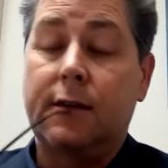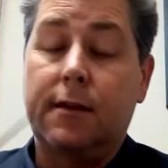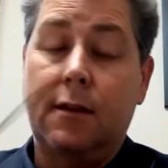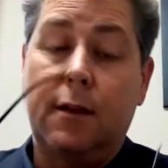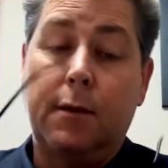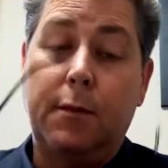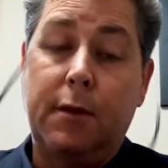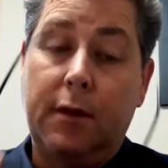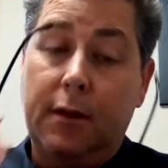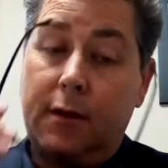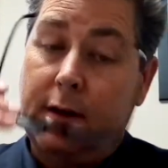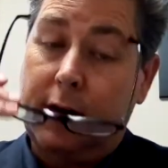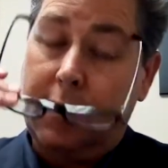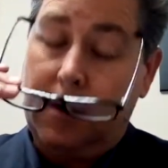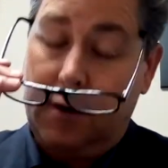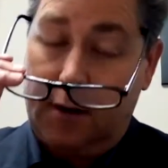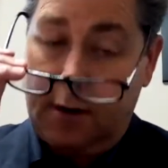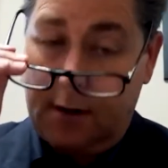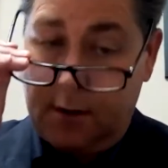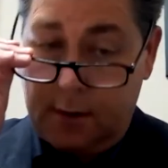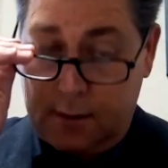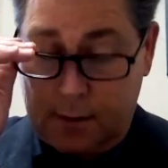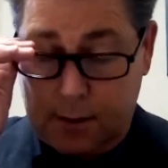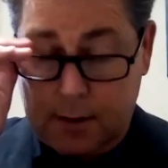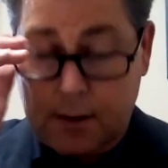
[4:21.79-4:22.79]
Let me look
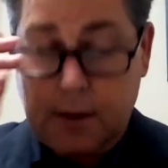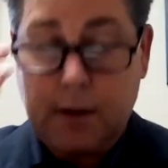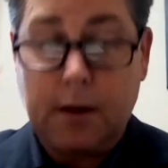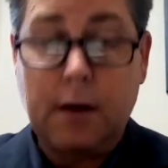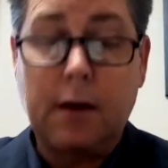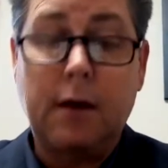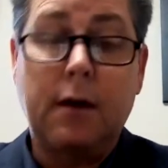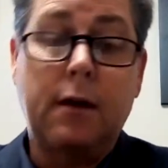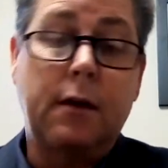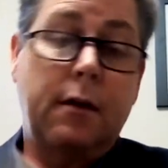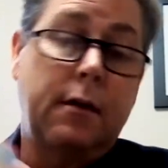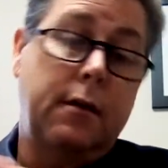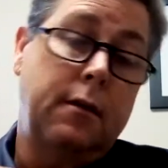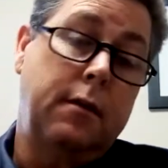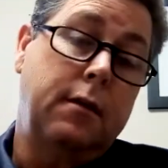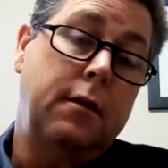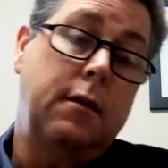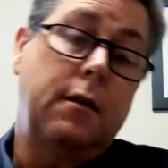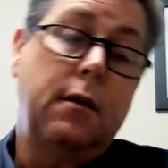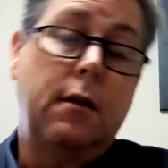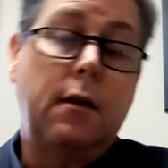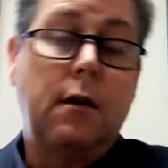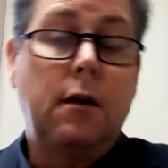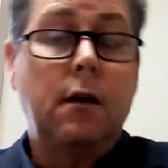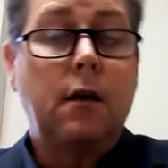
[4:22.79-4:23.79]
here.
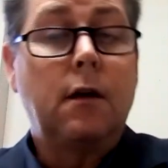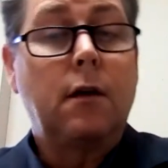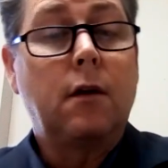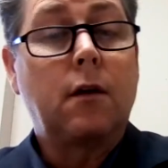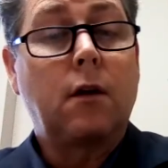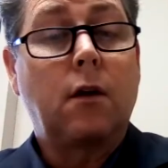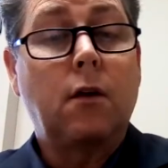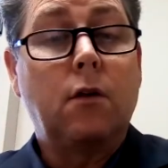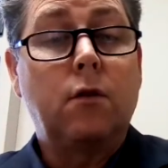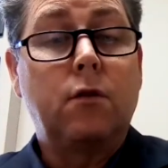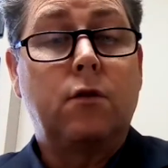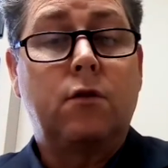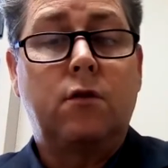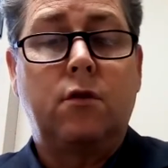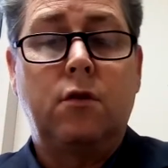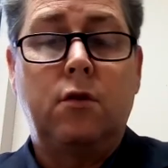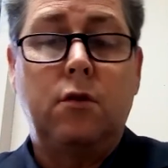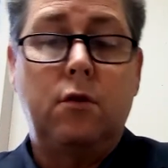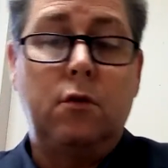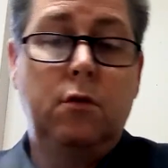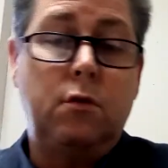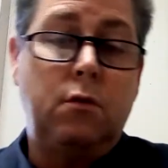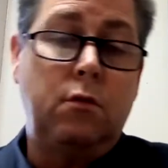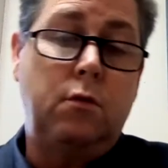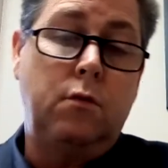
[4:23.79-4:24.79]
Go
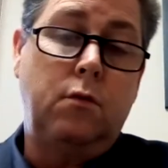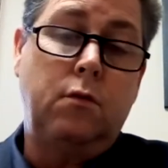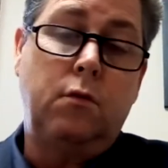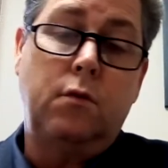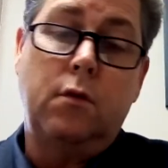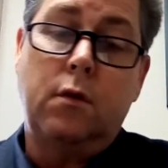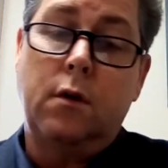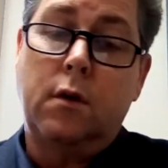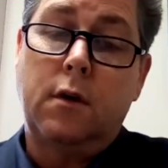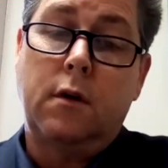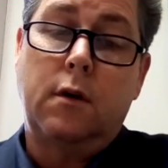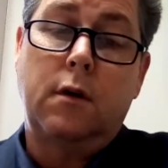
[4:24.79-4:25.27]
to